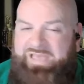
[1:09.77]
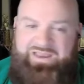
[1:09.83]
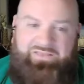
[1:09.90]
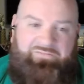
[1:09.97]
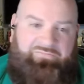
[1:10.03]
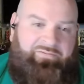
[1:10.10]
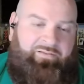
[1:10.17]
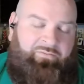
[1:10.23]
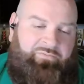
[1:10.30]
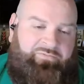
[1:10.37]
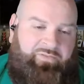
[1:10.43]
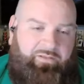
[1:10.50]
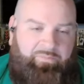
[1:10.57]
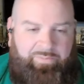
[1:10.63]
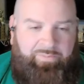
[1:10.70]
NFL, we'll
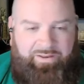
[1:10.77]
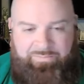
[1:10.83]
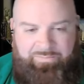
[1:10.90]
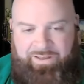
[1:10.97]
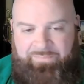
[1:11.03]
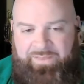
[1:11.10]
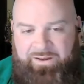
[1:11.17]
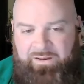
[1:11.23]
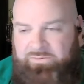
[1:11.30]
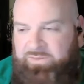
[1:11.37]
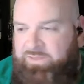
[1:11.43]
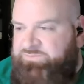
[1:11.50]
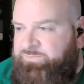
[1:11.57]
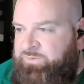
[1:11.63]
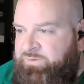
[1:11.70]
talk about it, but I'm not
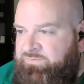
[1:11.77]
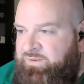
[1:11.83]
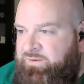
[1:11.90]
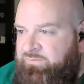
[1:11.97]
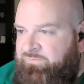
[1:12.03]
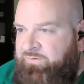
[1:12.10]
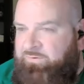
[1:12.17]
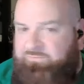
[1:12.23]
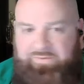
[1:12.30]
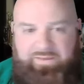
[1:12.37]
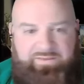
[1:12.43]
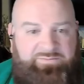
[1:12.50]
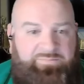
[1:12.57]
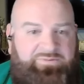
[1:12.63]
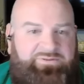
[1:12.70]
as big of an NFL
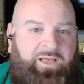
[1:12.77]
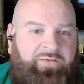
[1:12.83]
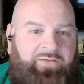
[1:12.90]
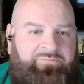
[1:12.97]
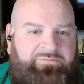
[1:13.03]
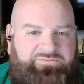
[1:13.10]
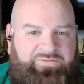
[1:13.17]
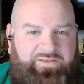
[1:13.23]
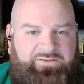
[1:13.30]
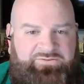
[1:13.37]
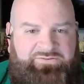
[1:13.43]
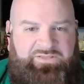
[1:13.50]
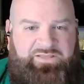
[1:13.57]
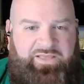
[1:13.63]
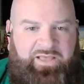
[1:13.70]
fan because I'm a Dolphins fan,
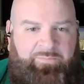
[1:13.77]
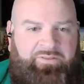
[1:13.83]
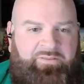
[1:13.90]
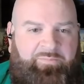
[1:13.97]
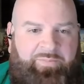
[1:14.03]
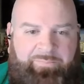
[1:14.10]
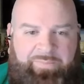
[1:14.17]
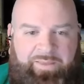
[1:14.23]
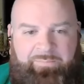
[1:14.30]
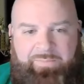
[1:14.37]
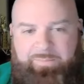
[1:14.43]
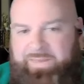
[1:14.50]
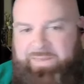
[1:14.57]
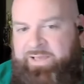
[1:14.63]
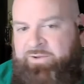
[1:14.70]
as you see the helmet in
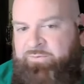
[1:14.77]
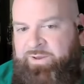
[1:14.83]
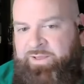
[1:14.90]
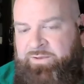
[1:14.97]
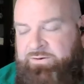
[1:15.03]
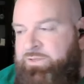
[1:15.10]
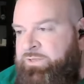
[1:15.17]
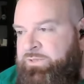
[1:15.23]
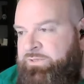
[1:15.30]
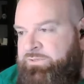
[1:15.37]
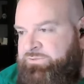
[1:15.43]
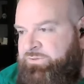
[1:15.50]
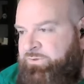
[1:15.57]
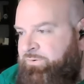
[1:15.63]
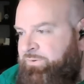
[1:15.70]
my background.
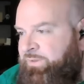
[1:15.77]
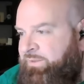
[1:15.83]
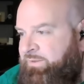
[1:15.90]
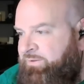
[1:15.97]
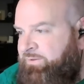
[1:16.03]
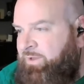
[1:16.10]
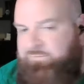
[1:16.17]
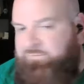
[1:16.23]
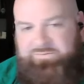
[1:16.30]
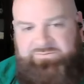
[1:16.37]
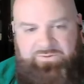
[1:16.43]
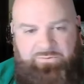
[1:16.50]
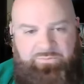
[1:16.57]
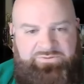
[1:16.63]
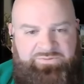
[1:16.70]
So, yeah, the
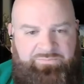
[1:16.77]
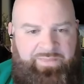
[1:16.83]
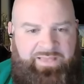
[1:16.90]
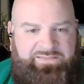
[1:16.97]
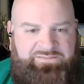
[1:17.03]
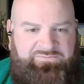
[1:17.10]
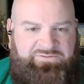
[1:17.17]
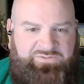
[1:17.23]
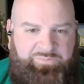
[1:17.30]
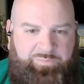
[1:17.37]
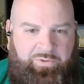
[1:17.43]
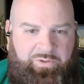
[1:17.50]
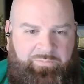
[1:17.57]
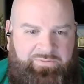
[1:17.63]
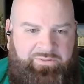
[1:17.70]
Dolphins are always a massive
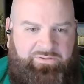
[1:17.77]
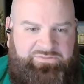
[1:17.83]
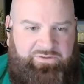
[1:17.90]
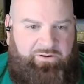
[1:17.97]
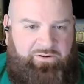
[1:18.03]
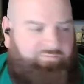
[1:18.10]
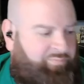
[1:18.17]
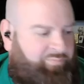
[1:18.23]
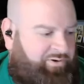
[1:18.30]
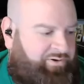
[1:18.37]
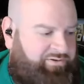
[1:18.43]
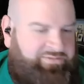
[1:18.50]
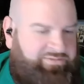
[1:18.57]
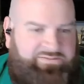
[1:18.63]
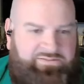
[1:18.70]
disappointment. They'll start off pretty
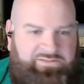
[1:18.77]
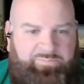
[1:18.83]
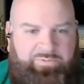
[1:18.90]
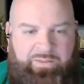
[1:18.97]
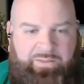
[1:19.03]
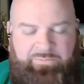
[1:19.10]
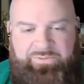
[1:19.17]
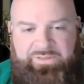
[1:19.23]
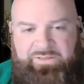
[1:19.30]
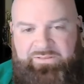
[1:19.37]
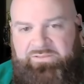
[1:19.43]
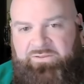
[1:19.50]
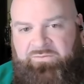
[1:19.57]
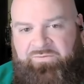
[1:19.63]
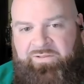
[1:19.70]
decently, probably, and
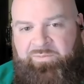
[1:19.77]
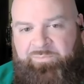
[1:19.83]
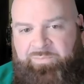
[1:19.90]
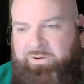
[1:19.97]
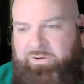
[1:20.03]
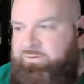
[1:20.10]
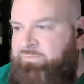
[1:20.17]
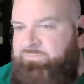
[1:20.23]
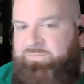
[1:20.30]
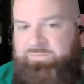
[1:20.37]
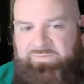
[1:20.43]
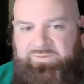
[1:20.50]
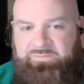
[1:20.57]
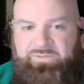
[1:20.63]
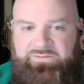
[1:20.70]
then they'll fall apart in
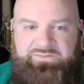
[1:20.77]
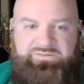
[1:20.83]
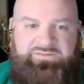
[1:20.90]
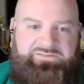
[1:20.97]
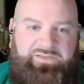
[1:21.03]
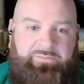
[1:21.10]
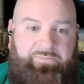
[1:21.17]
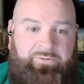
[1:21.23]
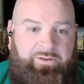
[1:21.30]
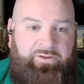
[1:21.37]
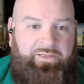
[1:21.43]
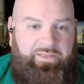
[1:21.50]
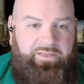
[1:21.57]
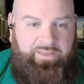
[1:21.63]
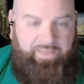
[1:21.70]
the month of December
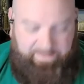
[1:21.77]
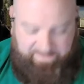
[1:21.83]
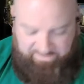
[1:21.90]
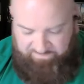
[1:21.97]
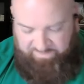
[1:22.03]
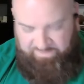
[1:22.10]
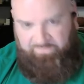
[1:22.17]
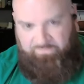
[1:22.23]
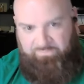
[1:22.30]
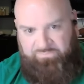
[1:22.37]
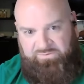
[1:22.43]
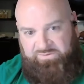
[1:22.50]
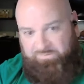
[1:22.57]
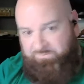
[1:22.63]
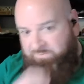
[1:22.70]
and give me
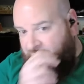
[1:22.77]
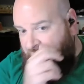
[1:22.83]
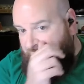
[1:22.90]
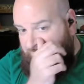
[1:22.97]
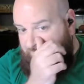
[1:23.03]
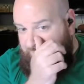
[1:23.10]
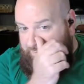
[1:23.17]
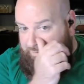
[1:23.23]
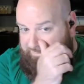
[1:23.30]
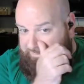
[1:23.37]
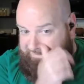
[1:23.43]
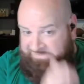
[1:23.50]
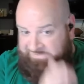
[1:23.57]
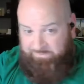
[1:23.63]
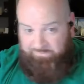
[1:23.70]
the typical
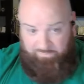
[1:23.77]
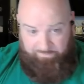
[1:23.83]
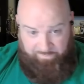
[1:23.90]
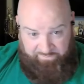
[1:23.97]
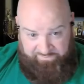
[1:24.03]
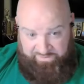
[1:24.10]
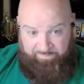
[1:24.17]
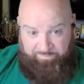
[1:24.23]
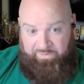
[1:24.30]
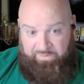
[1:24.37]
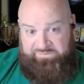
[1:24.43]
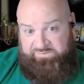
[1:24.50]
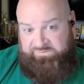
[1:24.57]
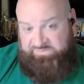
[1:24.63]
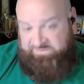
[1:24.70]
December birthday
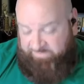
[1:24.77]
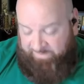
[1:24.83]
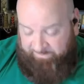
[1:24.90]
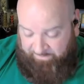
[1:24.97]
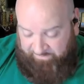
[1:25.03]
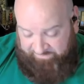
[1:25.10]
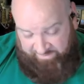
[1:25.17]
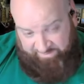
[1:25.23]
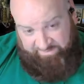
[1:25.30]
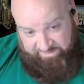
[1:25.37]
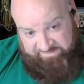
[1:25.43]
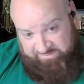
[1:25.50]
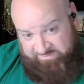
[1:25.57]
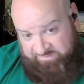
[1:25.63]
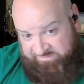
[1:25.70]
present, since my birthday
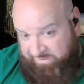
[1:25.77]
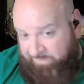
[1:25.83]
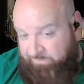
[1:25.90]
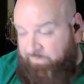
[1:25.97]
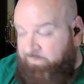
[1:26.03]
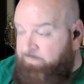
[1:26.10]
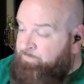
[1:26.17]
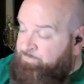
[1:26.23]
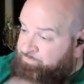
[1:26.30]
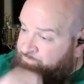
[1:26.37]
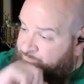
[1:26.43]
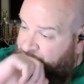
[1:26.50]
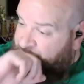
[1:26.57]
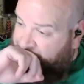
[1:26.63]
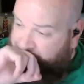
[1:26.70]
is in December.
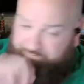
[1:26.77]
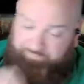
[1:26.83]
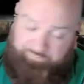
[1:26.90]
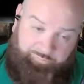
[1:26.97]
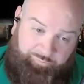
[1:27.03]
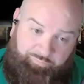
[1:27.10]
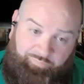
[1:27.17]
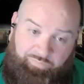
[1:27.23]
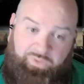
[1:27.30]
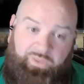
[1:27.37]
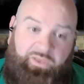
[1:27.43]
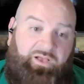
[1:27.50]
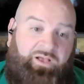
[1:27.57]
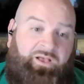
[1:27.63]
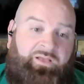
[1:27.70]

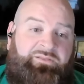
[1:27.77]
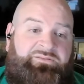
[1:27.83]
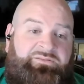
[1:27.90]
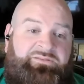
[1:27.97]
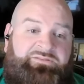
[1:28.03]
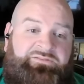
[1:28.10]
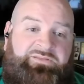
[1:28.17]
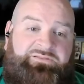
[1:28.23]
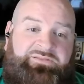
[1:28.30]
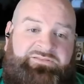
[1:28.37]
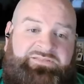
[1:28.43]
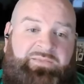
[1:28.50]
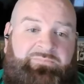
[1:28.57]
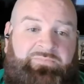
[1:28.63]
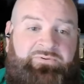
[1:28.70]
The
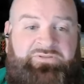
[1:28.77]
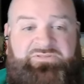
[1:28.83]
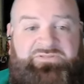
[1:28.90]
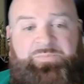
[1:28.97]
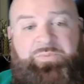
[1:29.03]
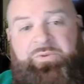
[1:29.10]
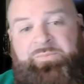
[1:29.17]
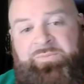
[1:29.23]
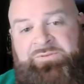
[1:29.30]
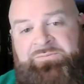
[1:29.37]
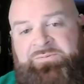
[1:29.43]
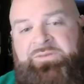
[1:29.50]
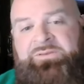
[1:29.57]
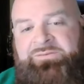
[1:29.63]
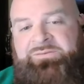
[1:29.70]
December disappointment,
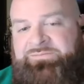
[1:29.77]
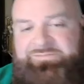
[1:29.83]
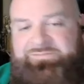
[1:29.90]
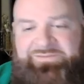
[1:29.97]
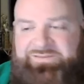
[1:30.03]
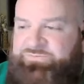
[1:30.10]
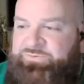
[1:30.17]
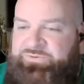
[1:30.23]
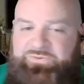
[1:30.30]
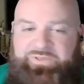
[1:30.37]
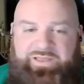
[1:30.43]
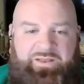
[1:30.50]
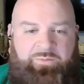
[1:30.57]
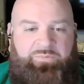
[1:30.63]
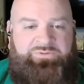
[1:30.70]
because we do
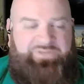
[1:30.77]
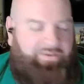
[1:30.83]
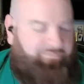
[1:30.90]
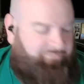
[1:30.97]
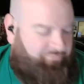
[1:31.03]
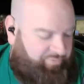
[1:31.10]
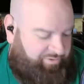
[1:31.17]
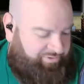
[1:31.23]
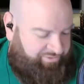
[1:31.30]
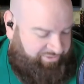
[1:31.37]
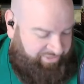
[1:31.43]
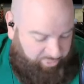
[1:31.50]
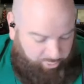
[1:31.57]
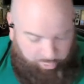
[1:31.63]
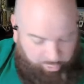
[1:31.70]
that almost every
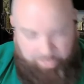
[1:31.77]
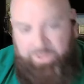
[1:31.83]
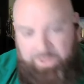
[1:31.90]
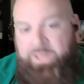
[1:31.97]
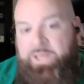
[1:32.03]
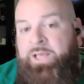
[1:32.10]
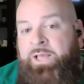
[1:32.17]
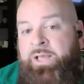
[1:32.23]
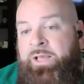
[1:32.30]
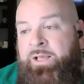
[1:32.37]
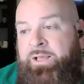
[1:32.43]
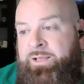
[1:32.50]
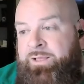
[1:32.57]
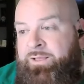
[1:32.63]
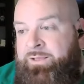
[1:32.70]
year.
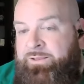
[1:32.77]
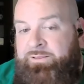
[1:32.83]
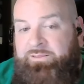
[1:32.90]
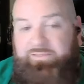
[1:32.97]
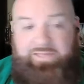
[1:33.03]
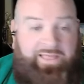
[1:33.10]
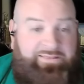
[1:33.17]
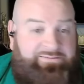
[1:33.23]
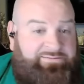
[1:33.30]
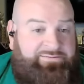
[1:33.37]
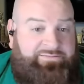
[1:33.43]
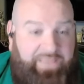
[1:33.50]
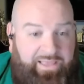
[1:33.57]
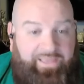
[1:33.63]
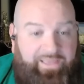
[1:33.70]
That
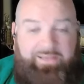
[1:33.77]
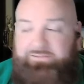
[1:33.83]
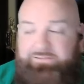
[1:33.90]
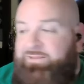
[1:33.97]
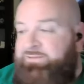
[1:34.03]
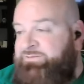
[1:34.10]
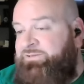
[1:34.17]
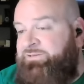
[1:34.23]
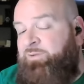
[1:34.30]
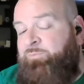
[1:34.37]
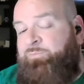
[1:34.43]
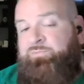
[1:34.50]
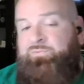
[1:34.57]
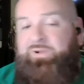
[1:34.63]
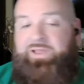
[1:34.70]
said, let's
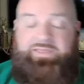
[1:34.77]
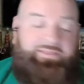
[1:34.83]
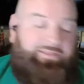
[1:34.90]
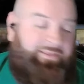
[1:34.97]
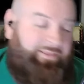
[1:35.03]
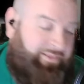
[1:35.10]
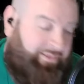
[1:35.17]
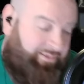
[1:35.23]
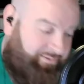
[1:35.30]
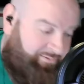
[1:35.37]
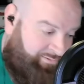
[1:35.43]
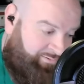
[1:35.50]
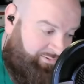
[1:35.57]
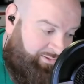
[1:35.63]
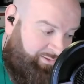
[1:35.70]
jump right
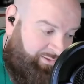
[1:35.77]
in.